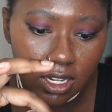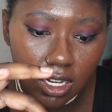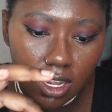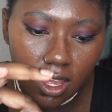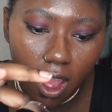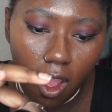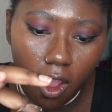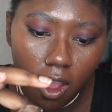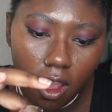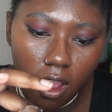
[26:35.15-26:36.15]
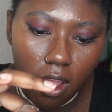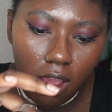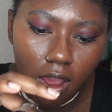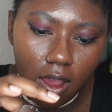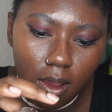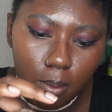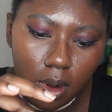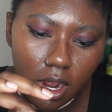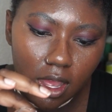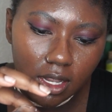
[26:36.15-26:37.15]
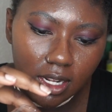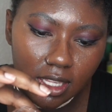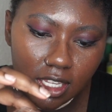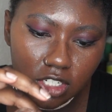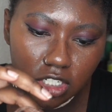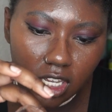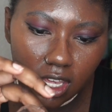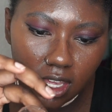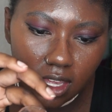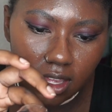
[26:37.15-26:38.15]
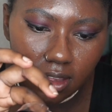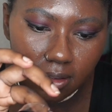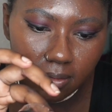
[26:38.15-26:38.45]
Look, oh bro, look at this shit.